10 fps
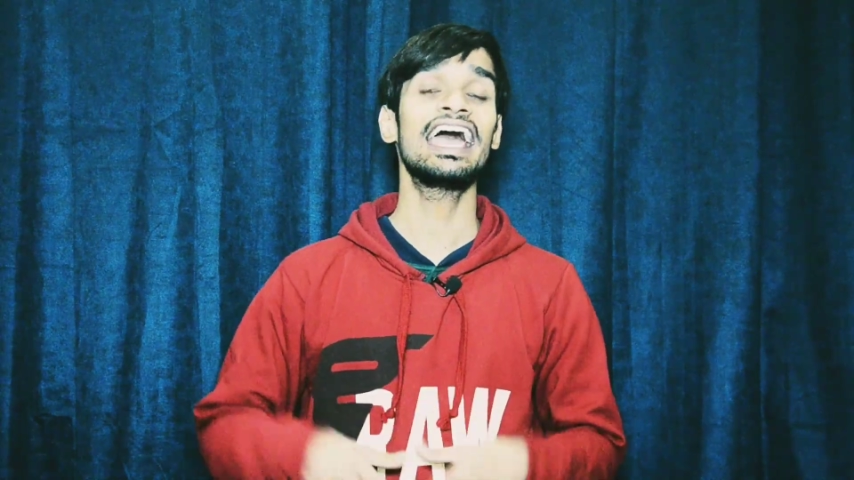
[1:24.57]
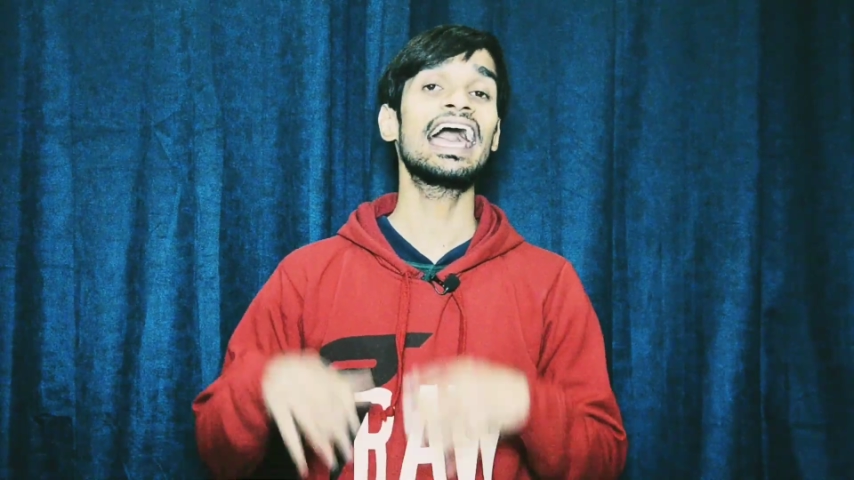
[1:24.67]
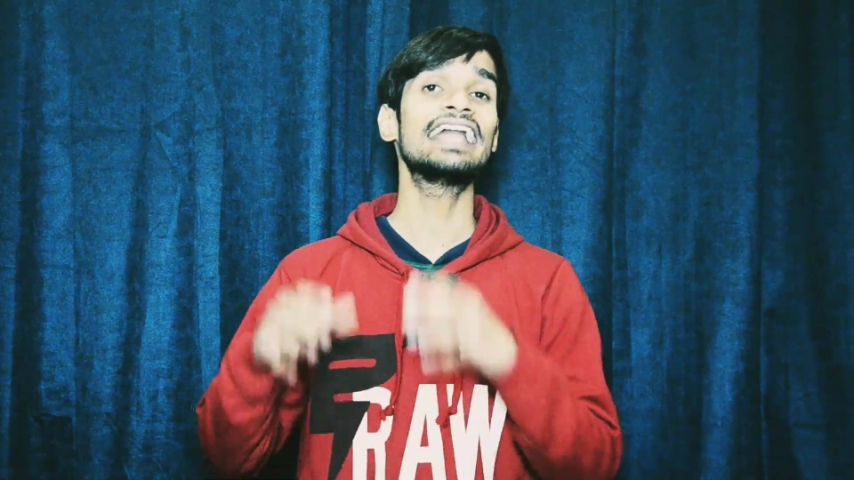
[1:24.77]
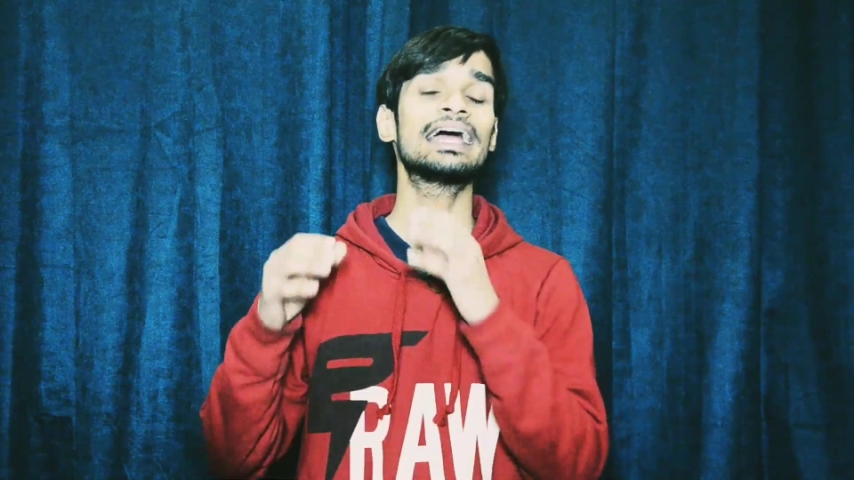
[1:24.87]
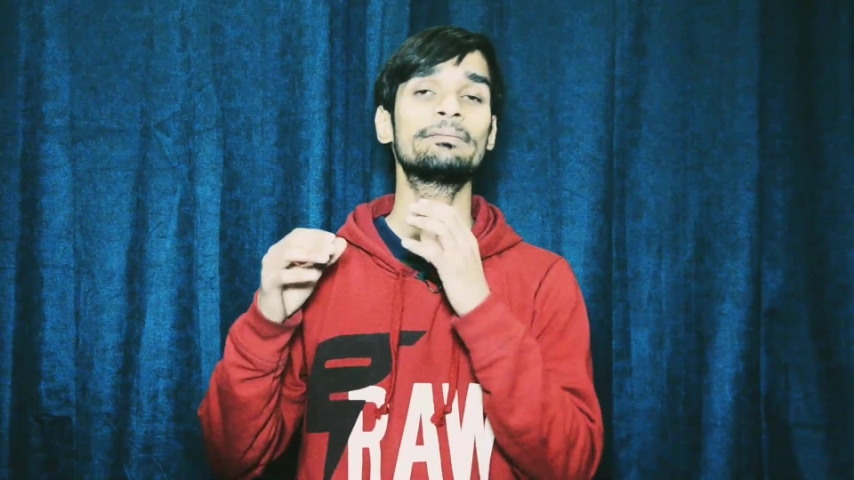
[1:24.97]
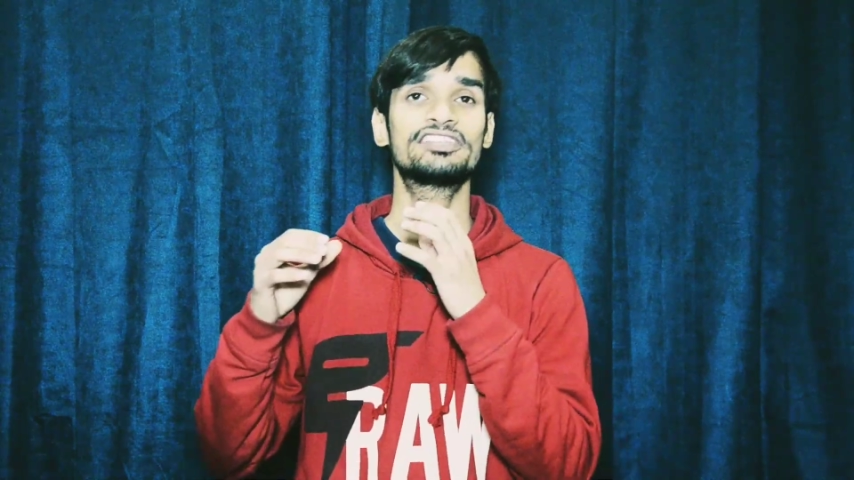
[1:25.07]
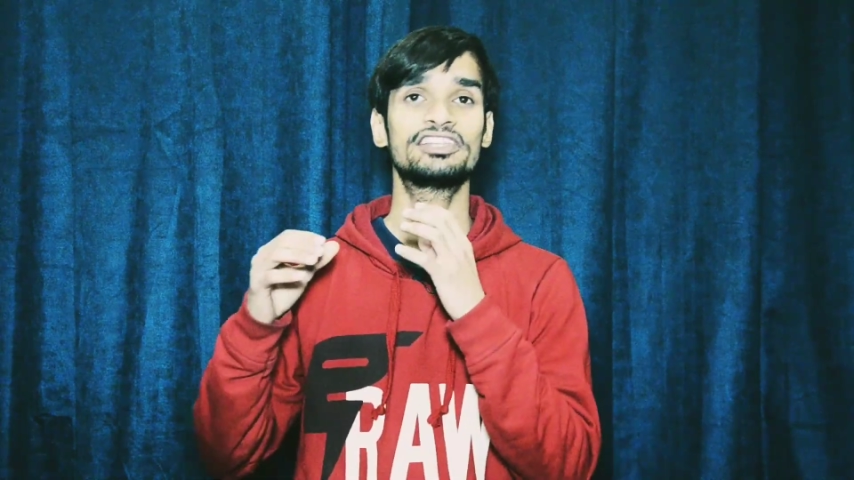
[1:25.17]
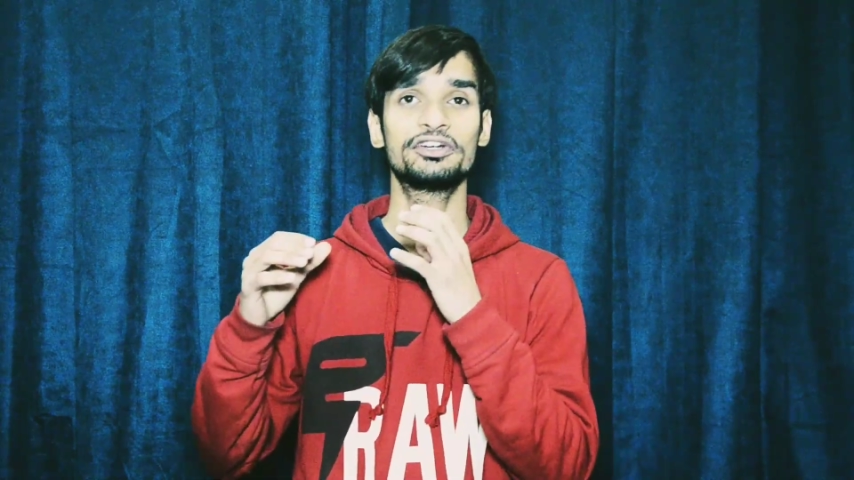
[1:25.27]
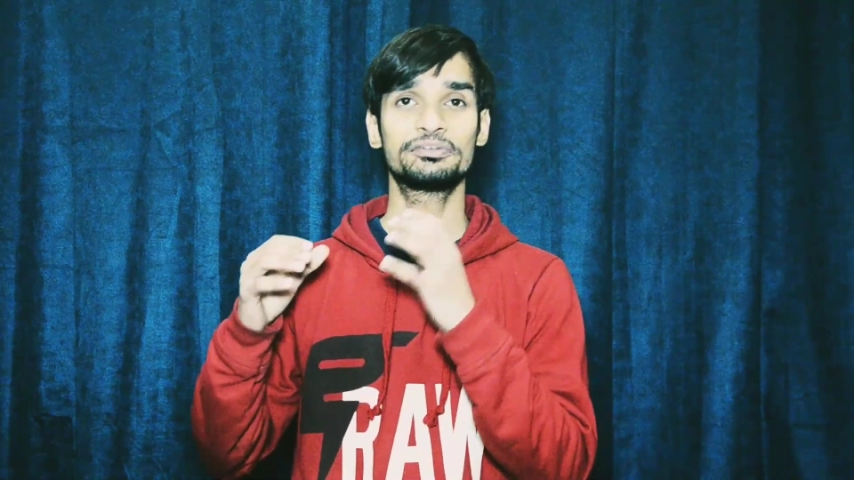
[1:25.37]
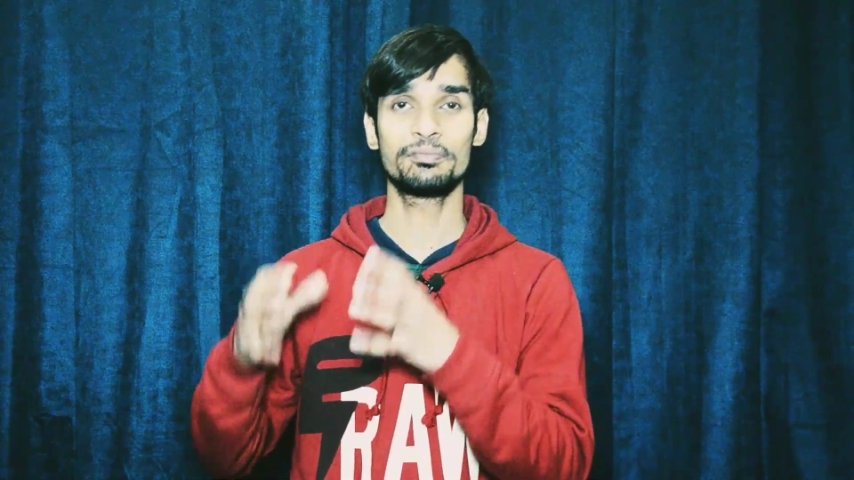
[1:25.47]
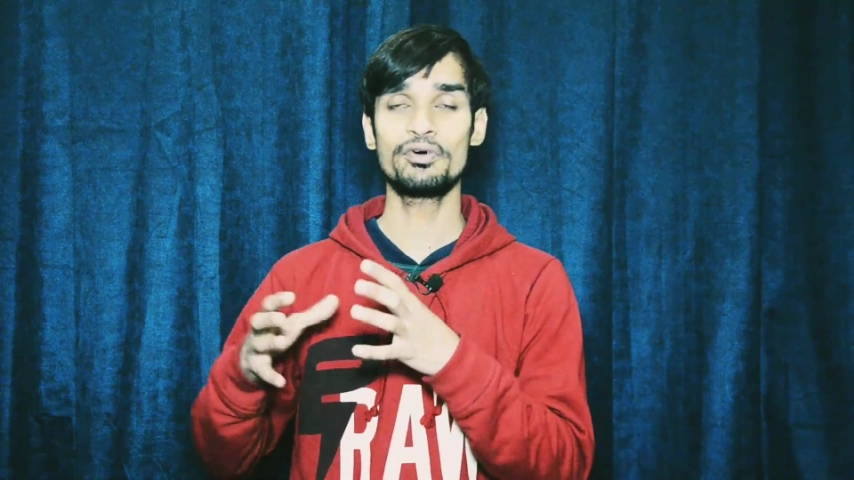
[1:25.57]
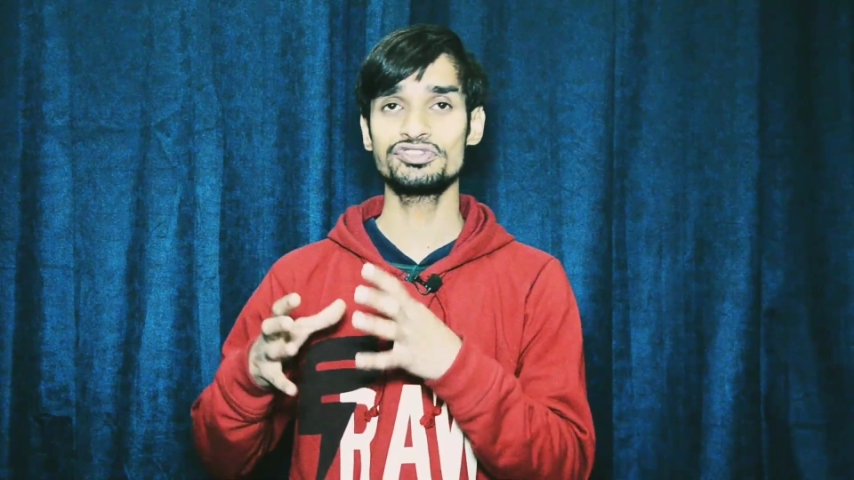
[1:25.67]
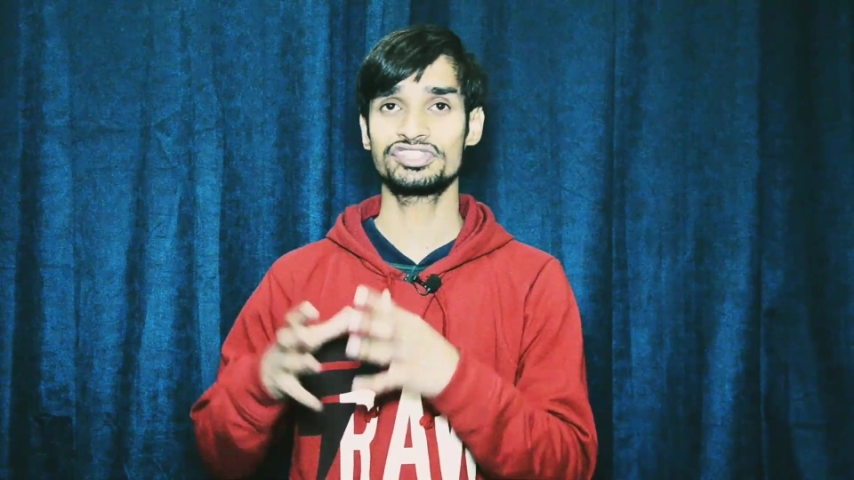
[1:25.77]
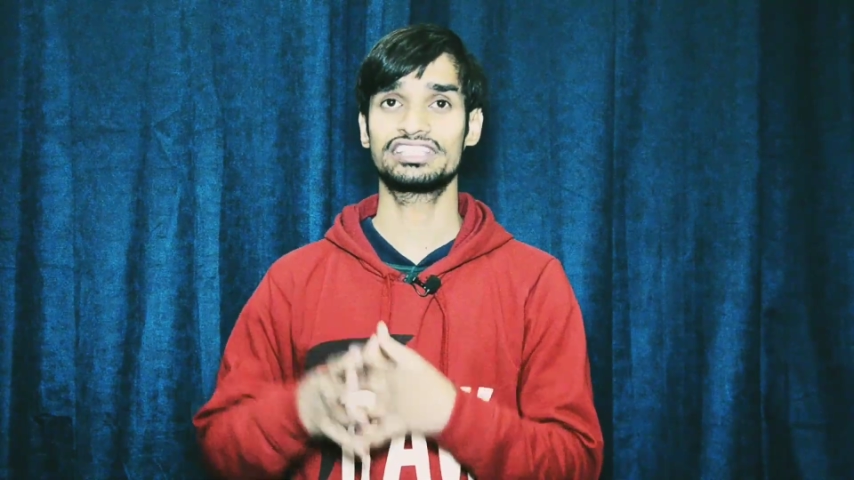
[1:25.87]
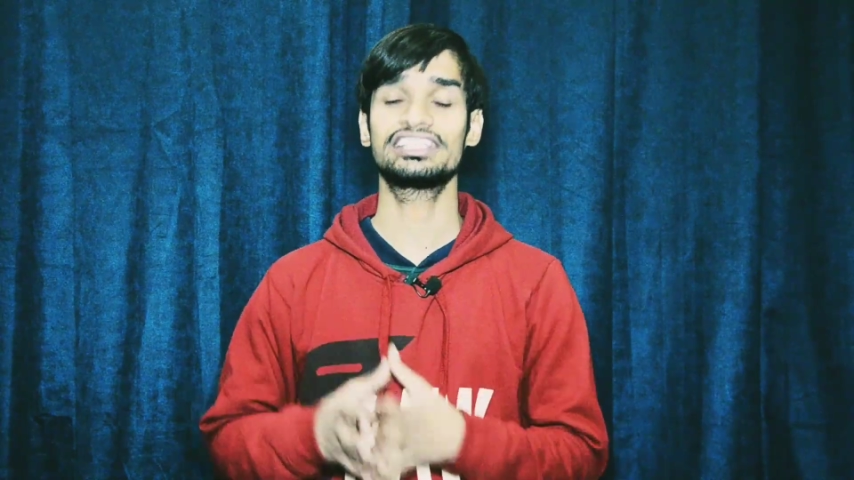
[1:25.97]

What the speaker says: and absolute motion.